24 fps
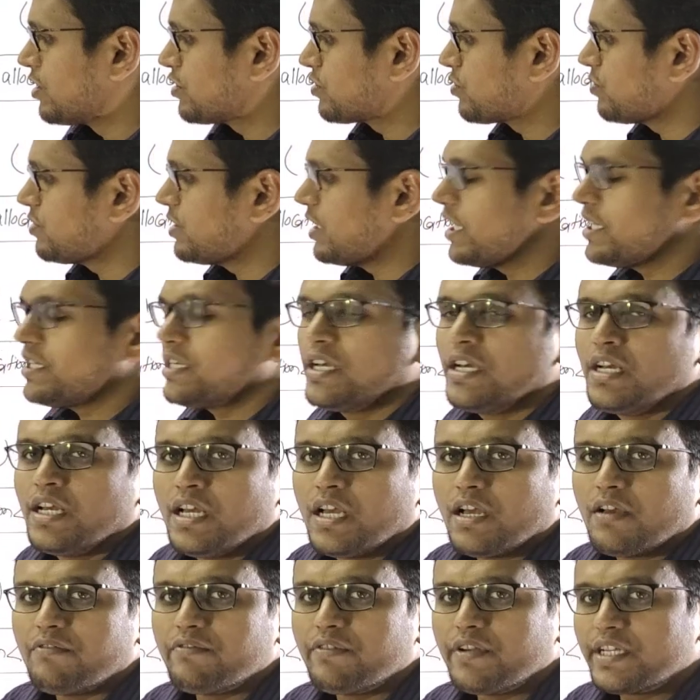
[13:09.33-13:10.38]
so
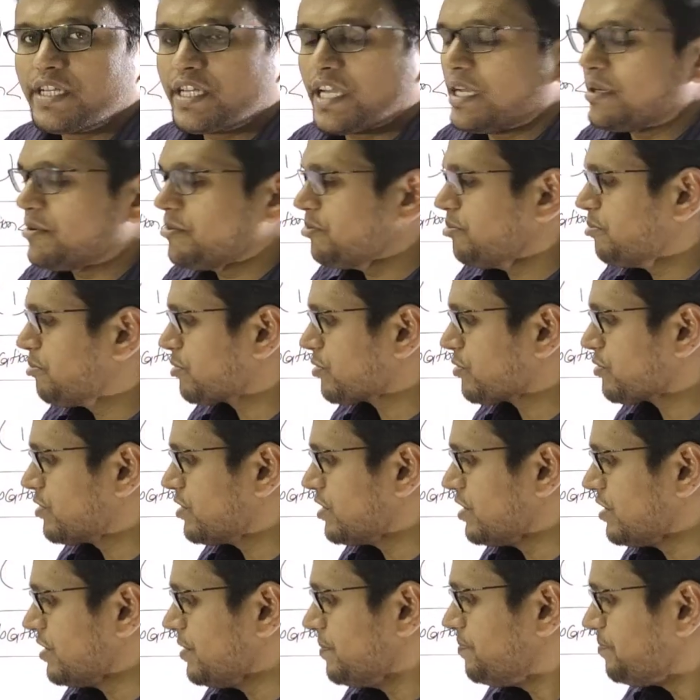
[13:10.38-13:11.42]
that we can
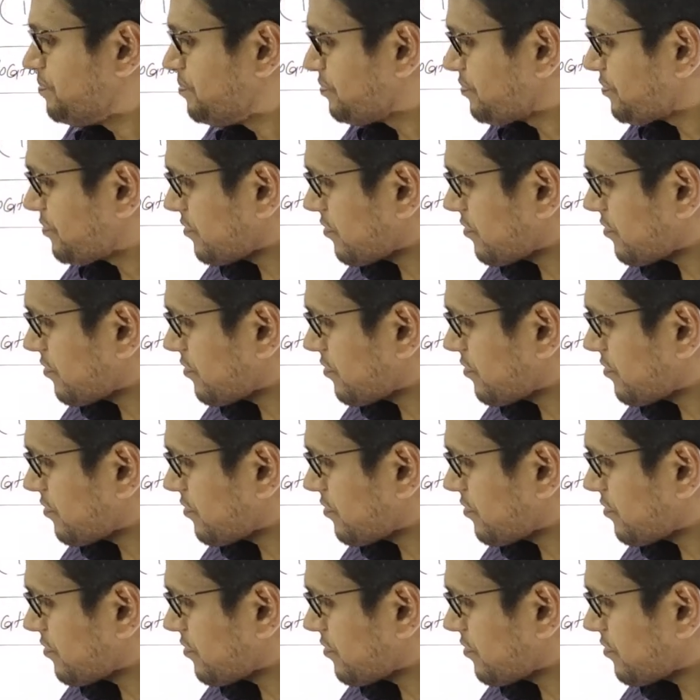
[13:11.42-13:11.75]
proceed.